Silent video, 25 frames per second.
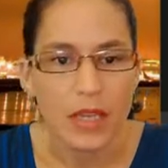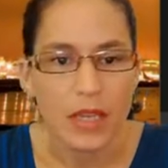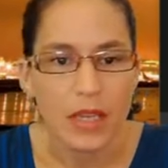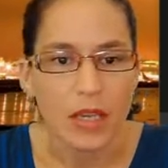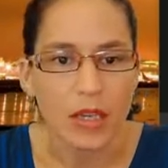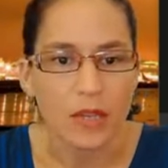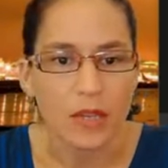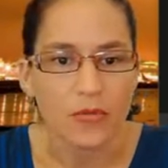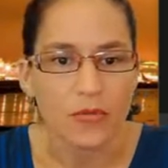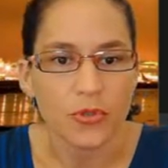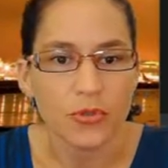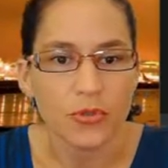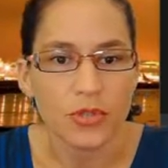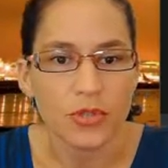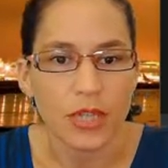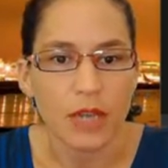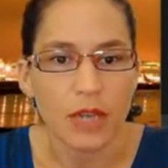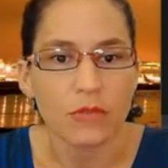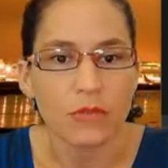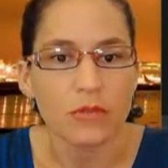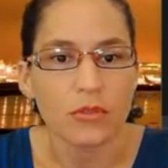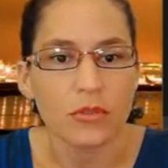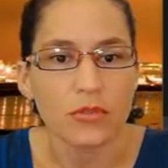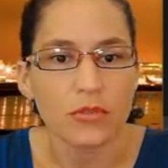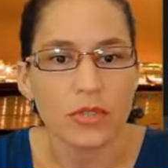If you
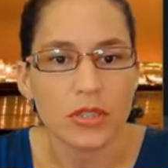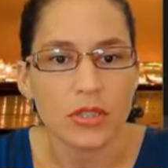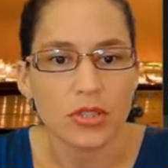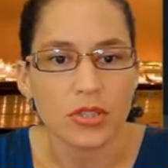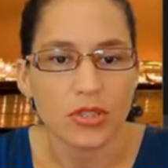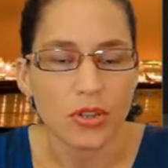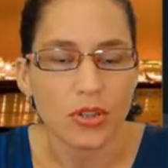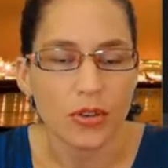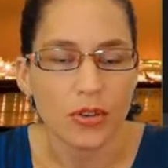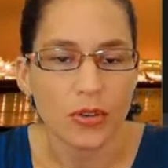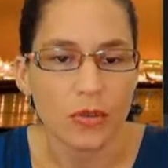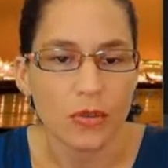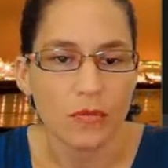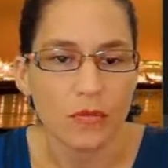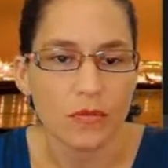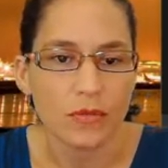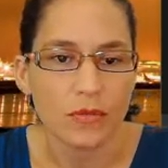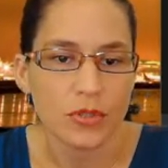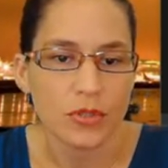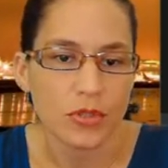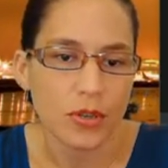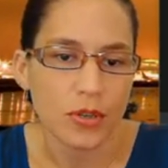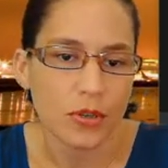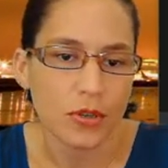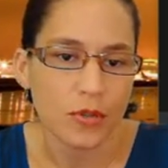downloaded Stardew,
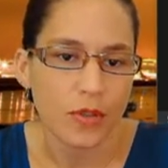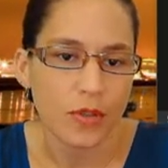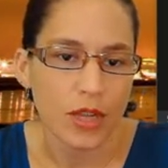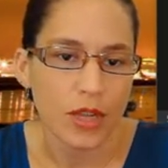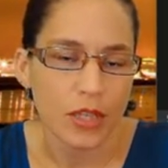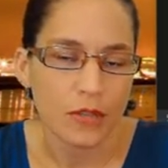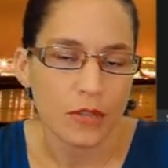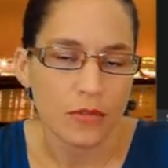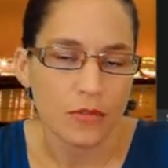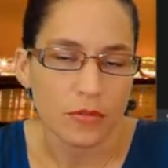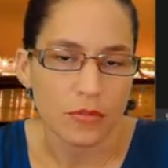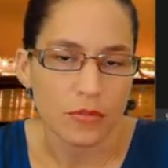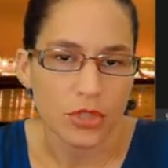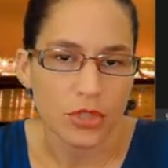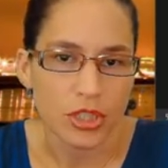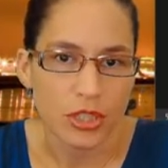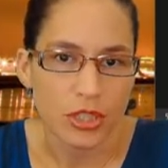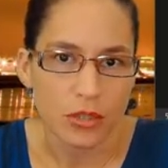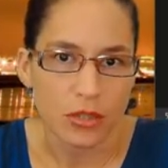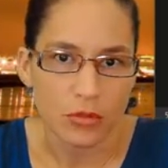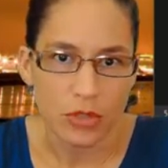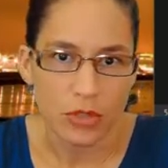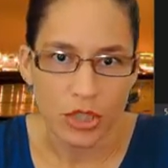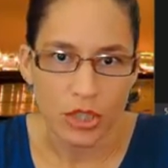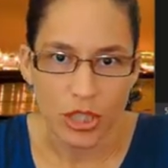Stardew Valley from GOG,